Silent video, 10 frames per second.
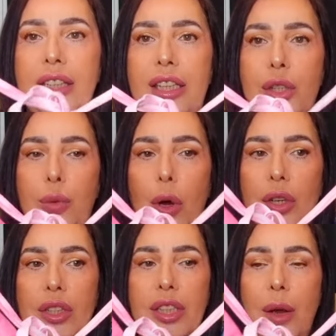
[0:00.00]
this
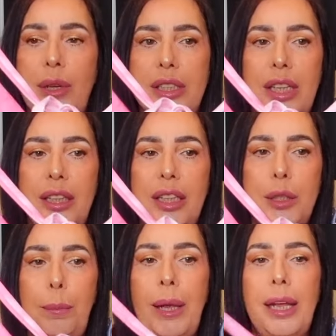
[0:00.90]
one. So it's in
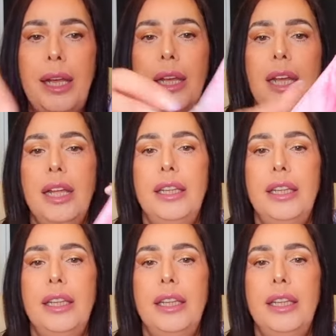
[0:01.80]
this pink.